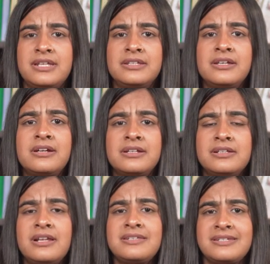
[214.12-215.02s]
that the
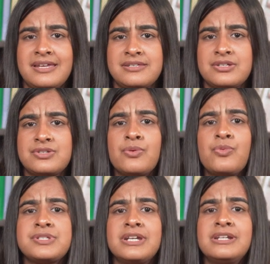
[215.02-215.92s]
Agartala Saazish
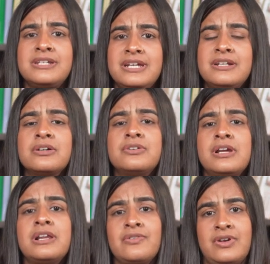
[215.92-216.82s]
was indeed a
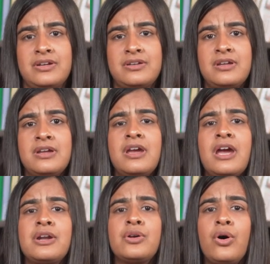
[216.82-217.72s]
real event,
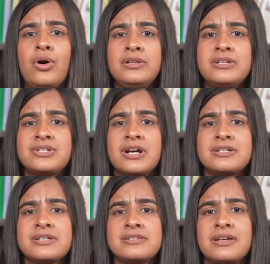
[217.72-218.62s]
and all the
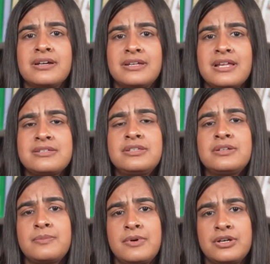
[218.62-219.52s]
charges against
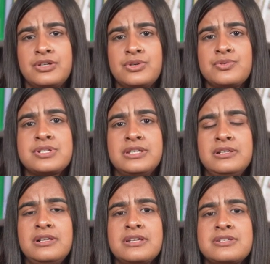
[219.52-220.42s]
the accused in
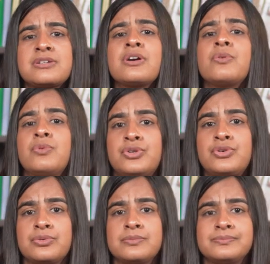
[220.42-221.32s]
the list were true.